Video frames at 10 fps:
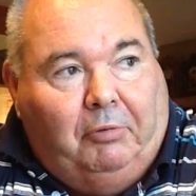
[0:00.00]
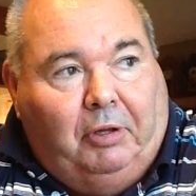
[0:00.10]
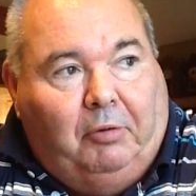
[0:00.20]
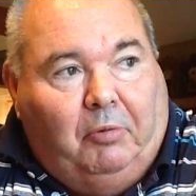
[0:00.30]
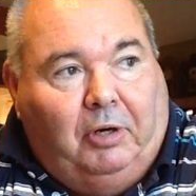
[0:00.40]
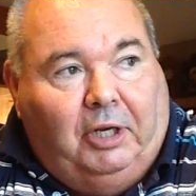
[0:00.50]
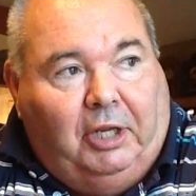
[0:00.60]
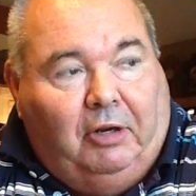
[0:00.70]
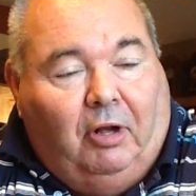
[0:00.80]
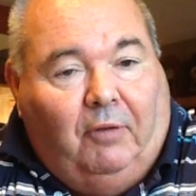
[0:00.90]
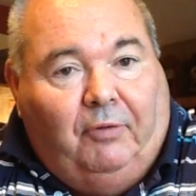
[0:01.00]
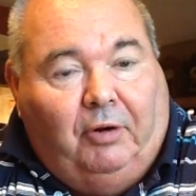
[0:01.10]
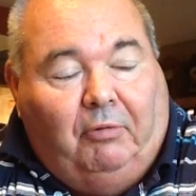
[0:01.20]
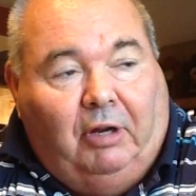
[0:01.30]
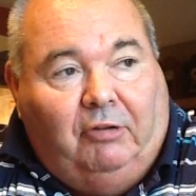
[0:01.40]
really wanted to get off on
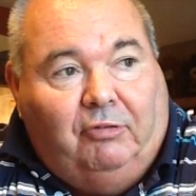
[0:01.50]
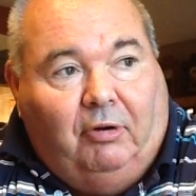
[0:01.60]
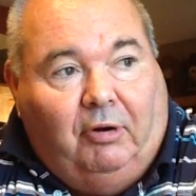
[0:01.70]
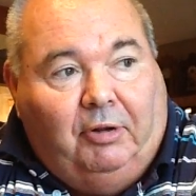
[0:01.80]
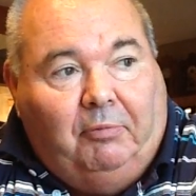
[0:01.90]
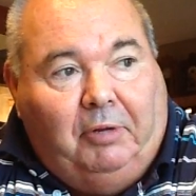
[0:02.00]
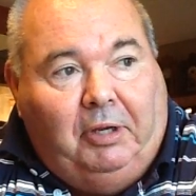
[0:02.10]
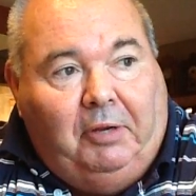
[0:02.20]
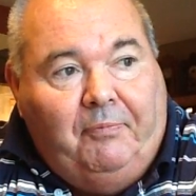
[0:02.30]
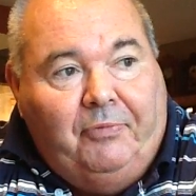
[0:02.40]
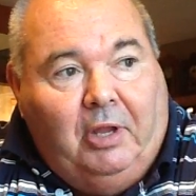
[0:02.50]
the right start, that we